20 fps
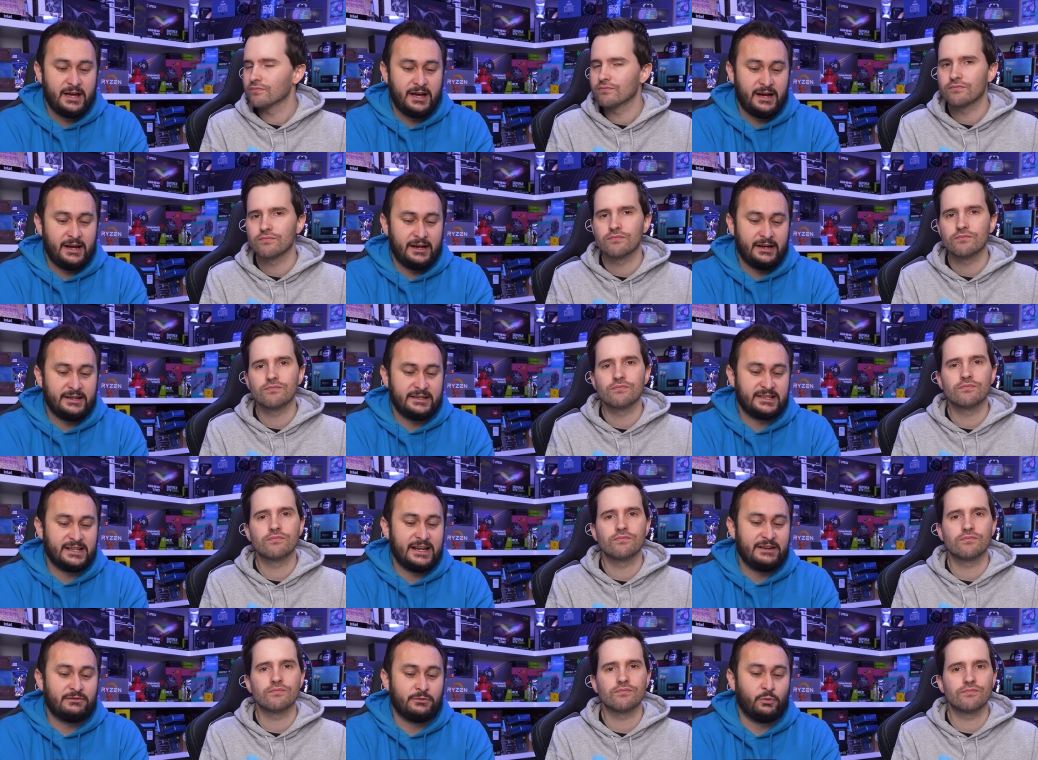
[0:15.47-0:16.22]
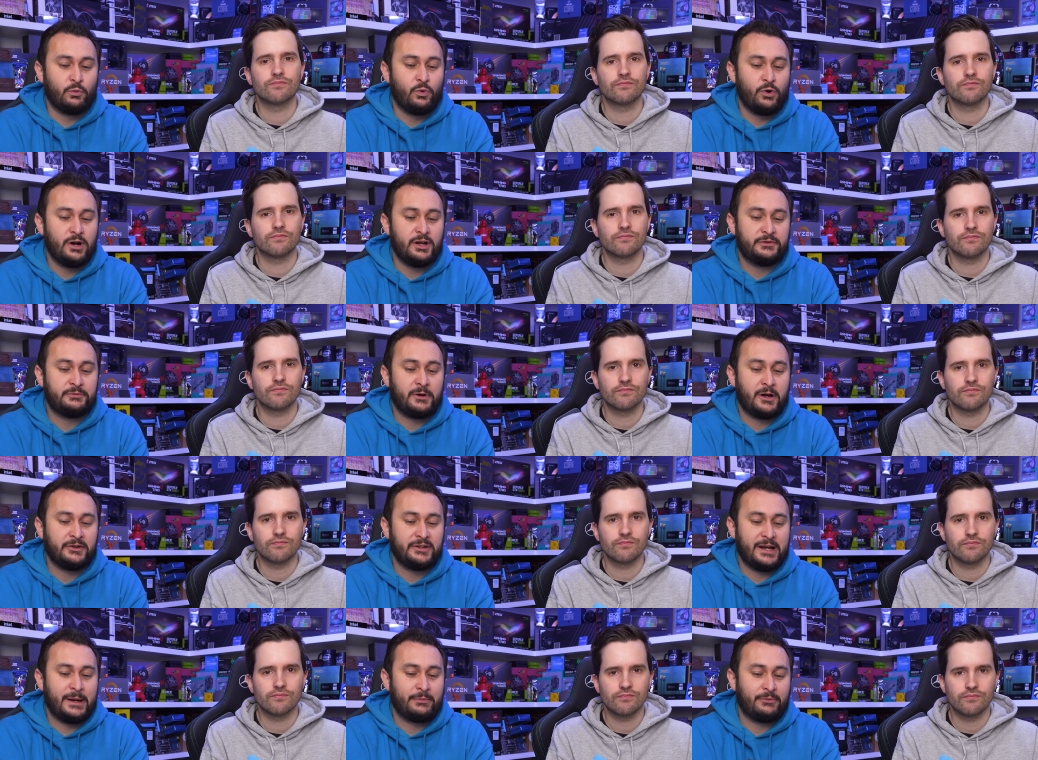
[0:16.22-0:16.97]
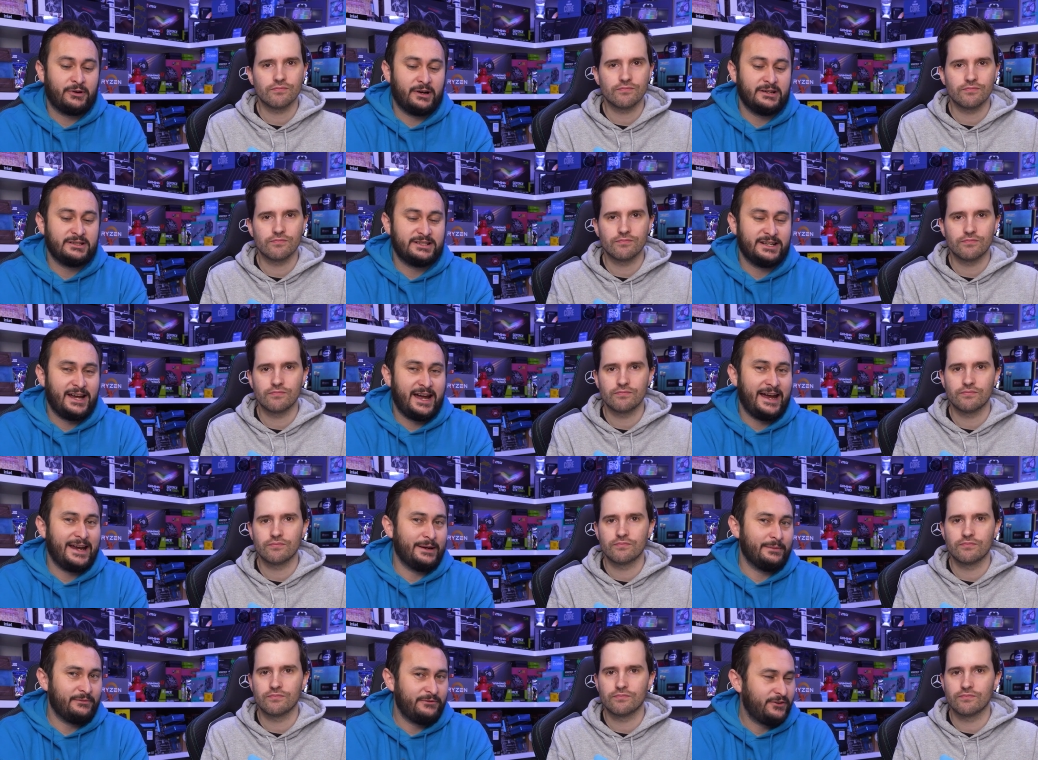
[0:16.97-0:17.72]
Speaker 1: uh, is it even worthwhile to upgrade to
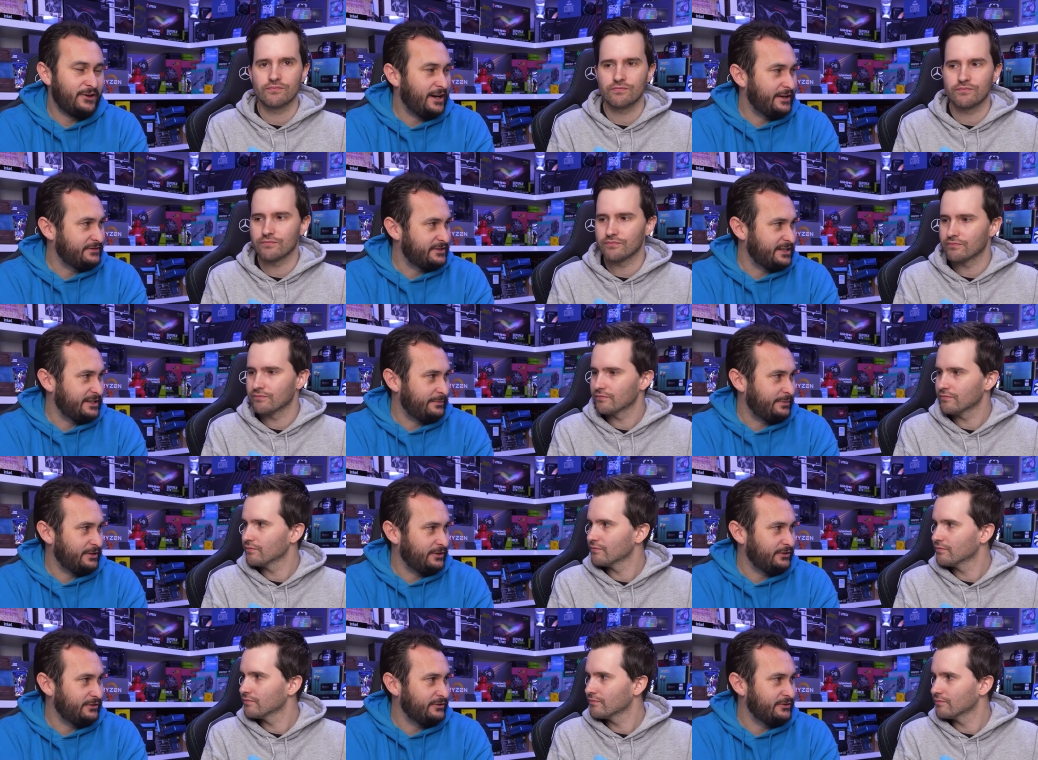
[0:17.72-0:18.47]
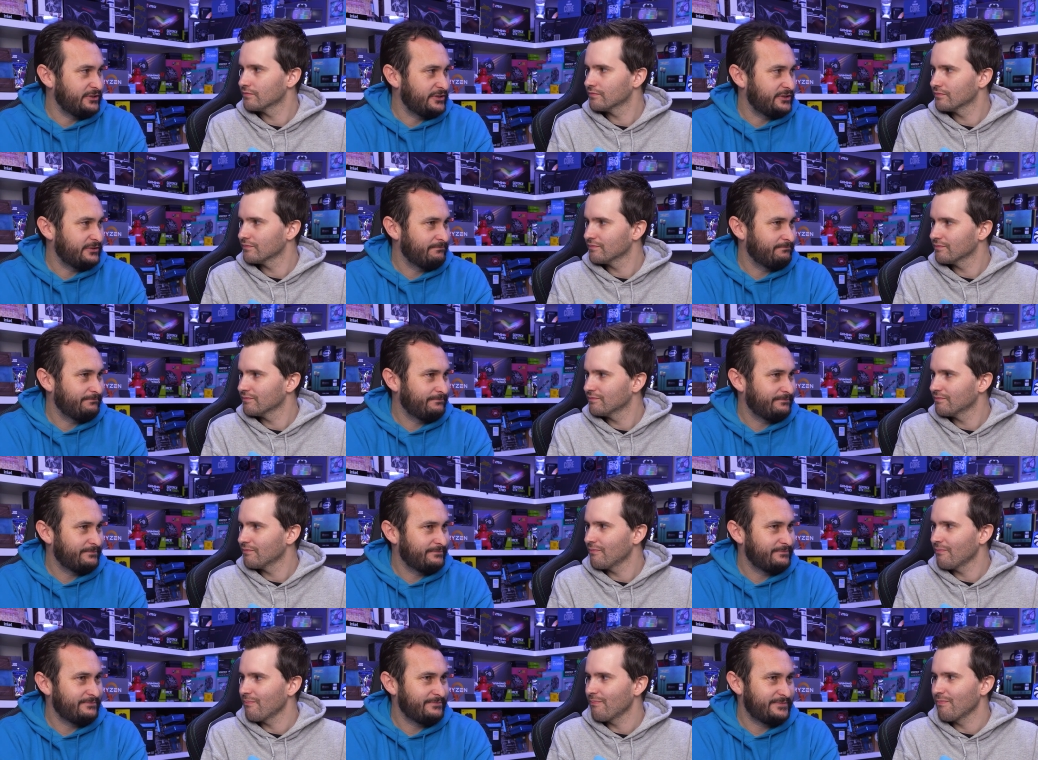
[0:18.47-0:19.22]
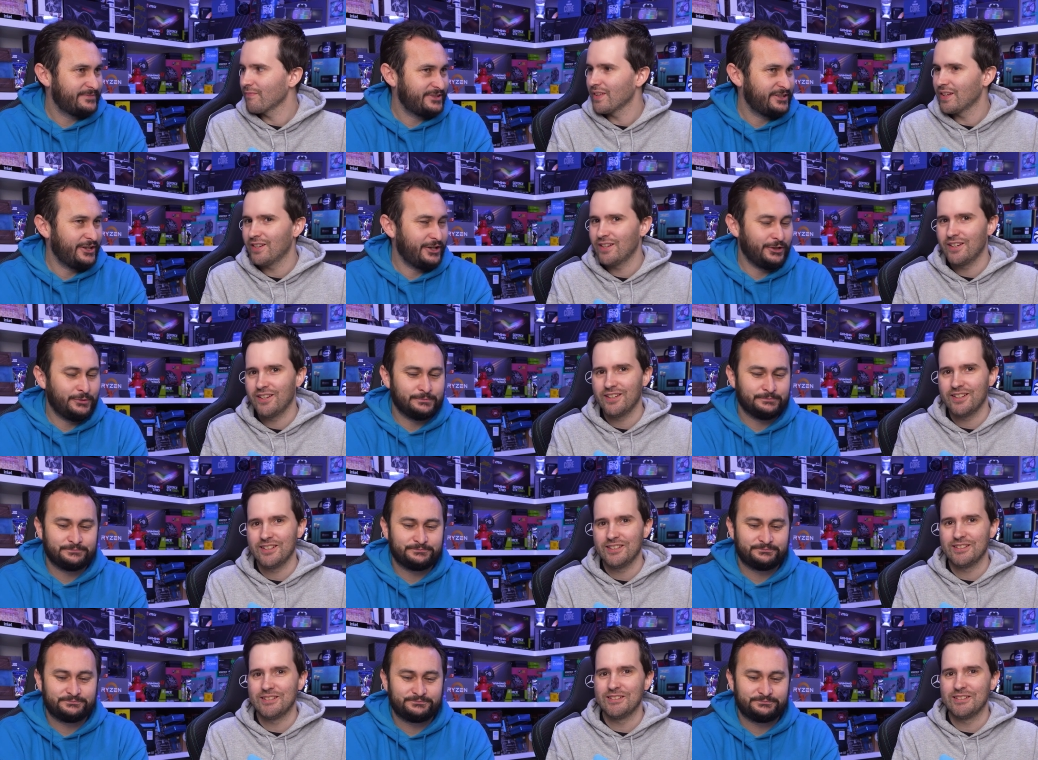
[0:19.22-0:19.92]
AM5 CPUs? So